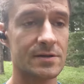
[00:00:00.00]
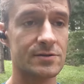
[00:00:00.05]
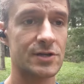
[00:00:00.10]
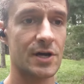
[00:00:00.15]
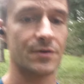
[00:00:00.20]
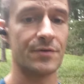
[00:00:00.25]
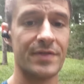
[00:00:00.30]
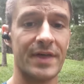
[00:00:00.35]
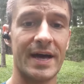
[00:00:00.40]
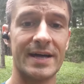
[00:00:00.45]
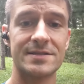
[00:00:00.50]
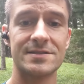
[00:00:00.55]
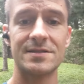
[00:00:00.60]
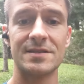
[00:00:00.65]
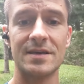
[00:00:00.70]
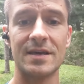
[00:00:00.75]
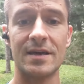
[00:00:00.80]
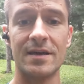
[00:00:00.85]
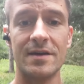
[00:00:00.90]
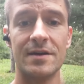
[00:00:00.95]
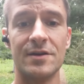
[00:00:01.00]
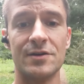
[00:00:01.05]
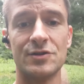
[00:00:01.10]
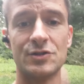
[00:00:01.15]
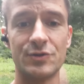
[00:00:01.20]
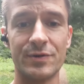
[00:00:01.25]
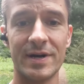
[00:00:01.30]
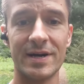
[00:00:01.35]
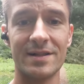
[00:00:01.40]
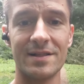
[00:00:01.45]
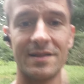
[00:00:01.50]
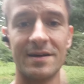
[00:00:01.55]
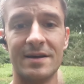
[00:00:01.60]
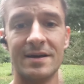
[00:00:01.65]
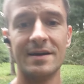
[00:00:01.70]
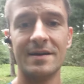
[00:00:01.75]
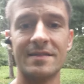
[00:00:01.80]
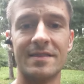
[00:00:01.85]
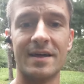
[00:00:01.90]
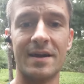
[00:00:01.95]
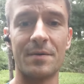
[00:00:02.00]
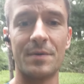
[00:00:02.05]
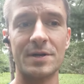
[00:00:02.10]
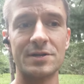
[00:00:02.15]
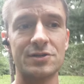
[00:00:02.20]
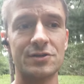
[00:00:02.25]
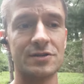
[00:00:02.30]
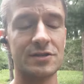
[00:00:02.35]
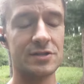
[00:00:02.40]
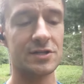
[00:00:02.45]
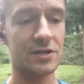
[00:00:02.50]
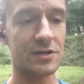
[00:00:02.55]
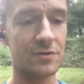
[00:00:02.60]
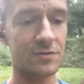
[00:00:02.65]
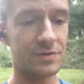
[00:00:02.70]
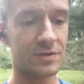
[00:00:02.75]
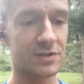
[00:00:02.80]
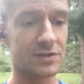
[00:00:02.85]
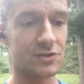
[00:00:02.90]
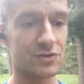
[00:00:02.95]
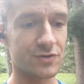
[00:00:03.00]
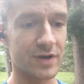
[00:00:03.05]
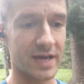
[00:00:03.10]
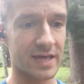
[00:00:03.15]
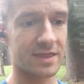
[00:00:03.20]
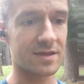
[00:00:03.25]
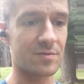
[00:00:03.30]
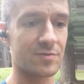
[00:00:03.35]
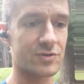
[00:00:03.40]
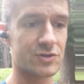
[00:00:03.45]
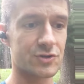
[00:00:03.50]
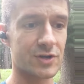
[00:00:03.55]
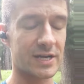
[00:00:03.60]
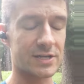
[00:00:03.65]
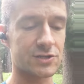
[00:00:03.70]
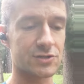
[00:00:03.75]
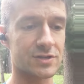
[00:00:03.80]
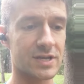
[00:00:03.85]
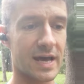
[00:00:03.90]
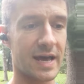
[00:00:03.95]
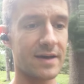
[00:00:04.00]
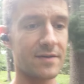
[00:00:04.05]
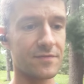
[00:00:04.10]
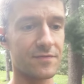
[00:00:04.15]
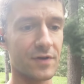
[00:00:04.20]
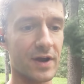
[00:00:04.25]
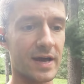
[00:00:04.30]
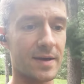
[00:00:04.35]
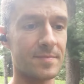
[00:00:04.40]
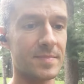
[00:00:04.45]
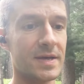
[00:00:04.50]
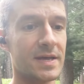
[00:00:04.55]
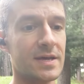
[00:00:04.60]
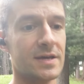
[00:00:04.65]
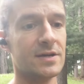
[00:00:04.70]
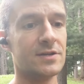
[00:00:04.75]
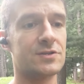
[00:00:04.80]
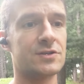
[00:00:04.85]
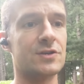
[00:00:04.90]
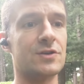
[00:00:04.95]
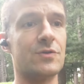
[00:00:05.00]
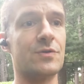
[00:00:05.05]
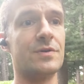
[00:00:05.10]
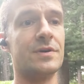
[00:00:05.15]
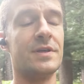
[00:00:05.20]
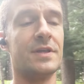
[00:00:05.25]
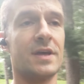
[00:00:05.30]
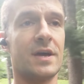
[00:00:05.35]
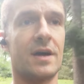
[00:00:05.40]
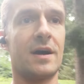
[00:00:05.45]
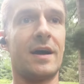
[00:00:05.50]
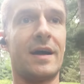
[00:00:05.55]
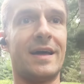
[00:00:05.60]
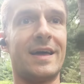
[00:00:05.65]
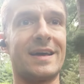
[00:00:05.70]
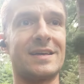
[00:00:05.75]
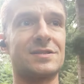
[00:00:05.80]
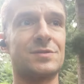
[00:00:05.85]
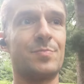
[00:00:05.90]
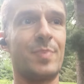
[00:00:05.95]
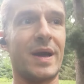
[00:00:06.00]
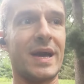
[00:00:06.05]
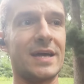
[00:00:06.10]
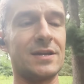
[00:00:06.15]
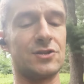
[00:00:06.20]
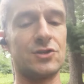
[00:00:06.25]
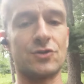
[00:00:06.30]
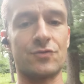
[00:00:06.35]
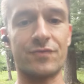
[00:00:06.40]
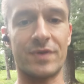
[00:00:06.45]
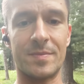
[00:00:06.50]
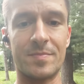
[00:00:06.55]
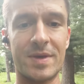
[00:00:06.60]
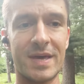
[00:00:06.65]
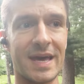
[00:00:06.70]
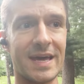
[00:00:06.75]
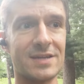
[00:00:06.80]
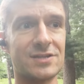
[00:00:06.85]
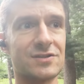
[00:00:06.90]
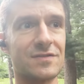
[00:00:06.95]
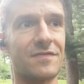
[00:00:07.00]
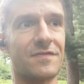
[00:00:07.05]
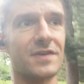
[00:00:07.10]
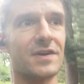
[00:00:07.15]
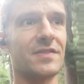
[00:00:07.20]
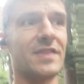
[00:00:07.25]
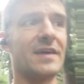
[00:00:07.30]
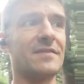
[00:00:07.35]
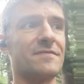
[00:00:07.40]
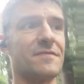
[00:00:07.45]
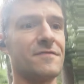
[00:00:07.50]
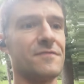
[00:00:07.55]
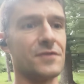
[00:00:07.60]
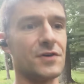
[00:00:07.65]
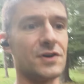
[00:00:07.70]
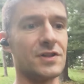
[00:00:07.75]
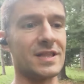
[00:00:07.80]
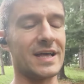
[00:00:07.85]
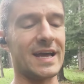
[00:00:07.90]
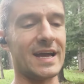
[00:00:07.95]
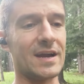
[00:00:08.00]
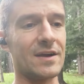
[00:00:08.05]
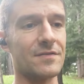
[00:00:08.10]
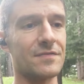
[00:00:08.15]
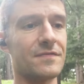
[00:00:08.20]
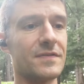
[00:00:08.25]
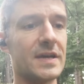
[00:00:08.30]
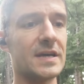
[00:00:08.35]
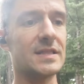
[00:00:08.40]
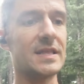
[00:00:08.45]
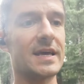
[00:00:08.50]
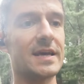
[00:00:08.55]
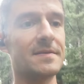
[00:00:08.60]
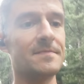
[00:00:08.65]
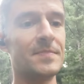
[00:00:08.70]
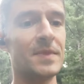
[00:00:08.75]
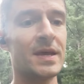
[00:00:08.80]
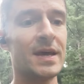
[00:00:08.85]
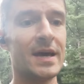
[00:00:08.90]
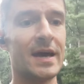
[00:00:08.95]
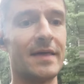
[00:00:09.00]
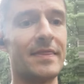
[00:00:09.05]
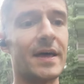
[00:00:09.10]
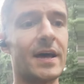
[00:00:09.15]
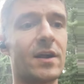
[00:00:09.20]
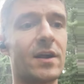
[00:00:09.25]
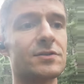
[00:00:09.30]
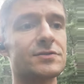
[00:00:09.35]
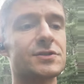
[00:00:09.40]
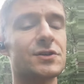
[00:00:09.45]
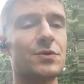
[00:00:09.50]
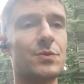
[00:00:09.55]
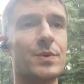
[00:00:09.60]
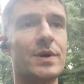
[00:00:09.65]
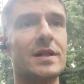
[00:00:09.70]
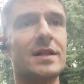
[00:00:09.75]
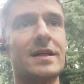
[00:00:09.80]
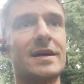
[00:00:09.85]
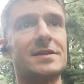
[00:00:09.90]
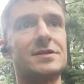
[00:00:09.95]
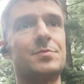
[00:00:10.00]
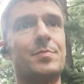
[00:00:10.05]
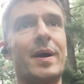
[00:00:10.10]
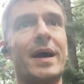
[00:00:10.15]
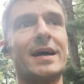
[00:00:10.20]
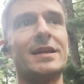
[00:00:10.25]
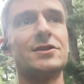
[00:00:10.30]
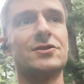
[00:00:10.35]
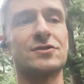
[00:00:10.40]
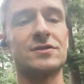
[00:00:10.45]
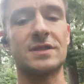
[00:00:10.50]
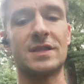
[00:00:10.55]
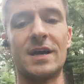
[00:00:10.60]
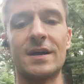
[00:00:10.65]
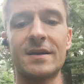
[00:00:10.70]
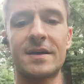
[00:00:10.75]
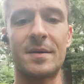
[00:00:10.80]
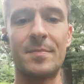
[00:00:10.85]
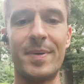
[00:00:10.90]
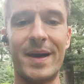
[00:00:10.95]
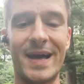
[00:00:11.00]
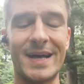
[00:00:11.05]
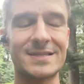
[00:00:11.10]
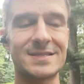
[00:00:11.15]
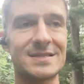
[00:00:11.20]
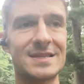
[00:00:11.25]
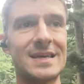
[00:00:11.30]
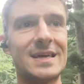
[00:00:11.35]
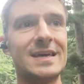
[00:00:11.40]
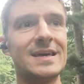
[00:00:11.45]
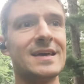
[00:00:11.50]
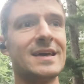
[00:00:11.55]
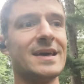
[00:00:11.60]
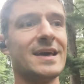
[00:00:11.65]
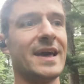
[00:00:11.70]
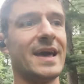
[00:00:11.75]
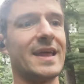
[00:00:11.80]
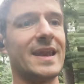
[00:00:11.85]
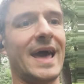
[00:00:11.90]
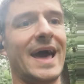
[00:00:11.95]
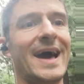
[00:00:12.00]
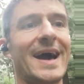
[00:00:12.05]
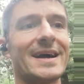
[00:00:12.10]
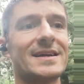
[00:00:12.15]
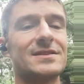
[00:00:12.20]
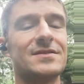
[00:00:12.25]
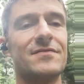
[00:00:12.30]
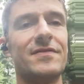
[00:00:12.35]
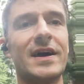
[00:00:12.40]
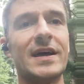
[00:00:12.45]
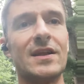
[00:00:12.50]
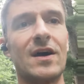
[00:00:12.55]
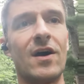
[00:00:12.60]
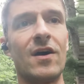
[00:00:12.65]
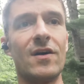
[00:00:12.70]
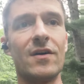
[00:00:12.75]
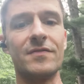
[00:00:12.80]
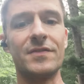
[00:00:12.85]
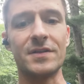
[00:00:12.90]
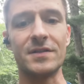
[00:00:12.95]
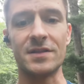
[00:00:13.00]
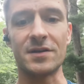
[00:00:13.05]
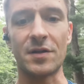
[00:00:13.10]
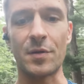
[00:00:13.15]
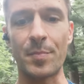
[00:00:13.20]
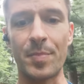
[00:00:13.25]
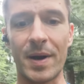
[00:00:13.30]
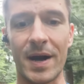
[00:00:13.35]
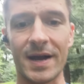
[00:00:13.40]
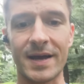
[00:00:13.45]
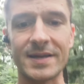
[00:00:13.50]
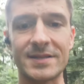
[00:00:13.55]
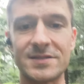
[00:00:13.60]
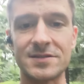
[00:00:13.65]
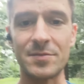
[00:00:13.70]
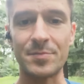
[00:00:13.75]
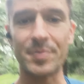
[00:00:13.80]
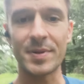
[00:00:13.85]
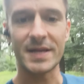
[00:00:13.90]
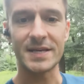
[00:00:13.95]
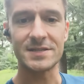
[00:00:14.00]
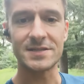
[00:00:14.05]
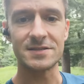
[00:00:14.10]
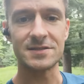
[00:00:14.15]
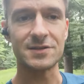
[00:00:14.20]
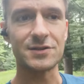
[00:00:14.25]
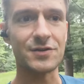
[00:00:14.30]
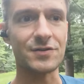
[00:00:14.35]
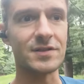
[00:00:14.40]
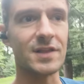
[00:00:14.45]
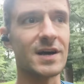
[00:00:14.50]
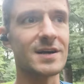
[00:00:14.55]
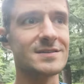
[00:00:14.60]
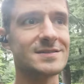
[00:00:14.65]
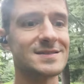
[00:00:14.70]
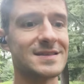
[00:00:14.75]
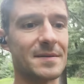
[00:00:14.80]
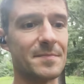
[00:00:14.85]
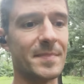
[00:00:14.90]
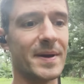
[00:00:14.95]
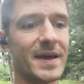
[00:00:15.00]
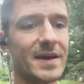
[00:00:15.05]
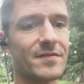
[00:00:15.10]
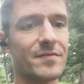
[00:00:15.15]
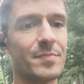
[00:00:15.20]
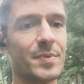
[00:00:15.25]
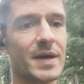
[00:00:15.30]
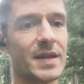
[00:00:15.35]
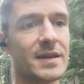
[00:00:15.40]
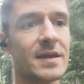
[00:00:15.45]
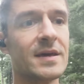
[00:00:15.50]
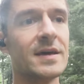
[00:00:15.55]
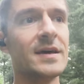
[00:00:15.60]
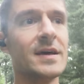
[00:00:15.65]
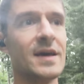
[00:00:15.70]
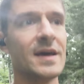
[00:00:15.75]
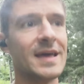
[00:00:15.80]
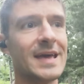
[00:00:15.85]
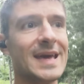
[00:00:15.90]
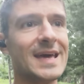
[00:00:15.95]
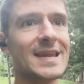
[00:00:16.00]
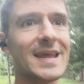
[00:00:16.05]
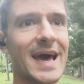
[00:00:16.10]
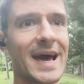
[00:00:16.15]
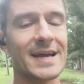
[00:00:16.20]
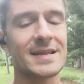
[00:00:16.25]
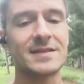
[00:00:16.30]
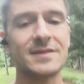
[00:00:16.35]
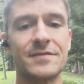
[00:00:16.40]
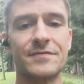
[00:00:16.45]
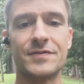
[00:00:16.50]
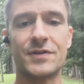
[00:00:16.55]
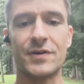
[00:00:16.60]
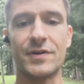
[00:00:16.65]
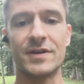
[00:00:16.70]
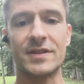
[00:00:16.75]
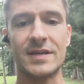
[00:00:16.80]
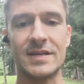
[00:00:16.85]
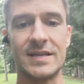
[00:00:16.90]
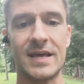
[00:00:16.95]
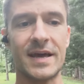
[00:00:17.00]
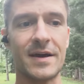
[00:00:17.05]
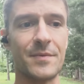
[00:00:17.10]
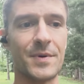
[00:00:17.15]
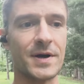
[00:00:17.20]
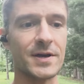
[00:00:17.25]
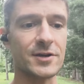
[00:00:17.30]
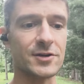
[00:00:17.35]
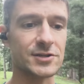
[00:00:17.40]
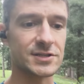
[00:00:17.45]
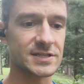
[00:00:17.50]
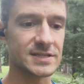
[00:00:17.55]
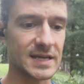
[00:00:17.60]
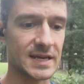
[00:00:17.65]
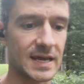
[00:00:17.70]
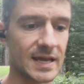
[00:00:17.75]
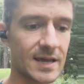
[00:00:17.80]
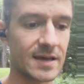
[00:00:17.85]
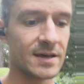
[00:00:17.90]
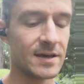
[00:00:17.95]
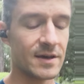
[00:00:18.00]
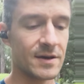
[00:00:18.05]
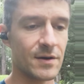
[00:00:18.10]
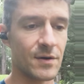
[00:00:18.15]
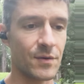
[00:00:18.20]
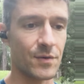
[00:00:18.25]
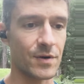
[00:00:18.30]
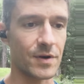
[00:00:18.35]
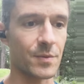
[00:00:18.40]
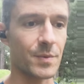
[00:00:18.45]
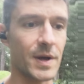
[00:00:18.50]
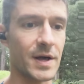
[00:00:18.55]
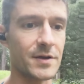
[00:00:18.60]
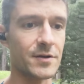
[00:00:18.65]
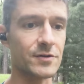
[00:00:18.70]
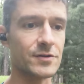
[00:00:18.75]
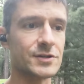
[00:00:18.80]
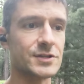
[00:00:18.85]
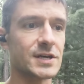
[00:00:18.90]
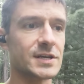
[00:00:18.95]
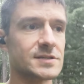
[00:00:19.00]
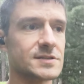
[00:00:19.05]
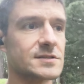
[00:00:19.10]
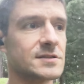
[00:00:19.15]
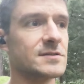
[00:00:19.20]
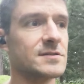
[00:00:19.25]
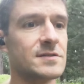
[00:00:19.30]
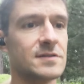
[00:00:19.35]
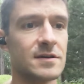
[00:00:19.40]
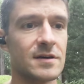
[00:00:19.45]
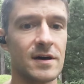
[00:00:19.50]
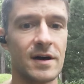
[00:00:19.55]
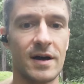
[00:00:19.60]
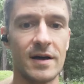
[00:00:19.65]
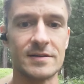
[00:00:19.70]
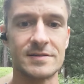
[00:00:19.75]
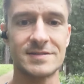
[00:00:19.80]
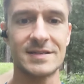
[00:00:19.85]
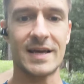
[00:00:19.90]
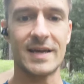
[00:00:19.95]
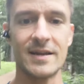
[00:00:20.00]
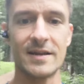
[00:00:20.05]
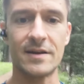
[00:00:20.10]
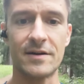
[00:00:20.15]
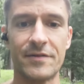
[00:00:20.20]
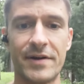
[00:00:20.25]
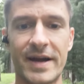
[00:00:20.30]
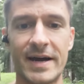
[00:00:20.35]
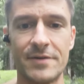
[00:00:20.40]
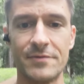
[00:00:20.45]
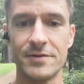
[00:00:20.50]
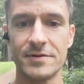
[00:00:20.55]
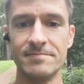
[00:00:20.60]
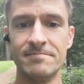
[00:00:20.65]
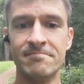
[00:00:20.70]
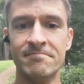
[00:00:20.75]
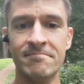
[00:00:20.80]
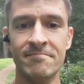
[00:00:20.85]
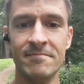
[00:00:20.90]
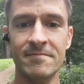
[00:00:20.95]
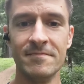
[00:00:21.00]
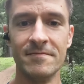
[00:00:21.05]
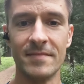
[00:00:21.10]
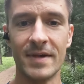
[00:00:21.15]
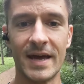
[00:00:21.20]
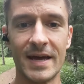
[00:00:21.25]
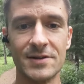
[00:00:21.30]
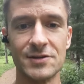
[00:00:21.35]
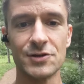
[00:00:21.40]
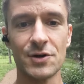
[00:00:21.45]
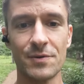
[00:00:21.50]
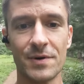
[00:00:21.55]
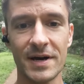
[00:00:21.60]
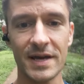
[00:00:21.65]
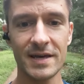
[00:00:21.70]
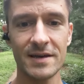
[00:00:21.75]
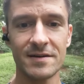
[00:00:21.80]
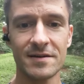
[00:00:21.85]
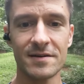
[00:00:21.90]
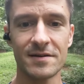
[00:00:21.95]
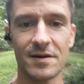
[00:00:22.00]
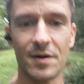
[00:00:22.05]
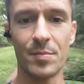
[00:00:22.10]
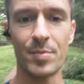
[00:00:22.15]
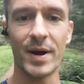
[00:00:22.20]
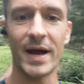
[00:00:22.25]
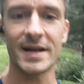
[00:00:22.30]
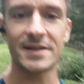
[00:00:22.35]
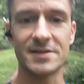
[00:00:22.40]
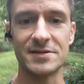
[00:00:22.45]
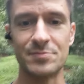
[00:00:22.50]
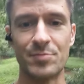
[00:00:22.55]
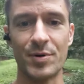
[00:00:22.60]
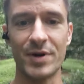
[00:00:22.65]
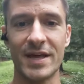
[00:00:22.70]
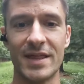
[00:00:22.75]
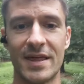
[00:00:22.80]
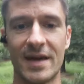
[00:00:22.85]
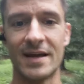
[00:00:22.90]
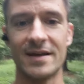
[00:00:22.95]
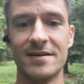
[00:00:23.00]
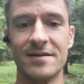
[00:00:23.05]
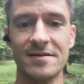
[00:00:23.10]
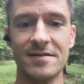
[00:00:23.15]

So that's the drill that I want you to do to strengthen, stretch your diaphragm, to expand your rib cage and feel that full air feeling. And that also will expand your lung capacity and activate all the little pockets and places in your lungs that may have been inactive during the day while you're sitting or while you're just standing around. Enjoy. Go practice breathing.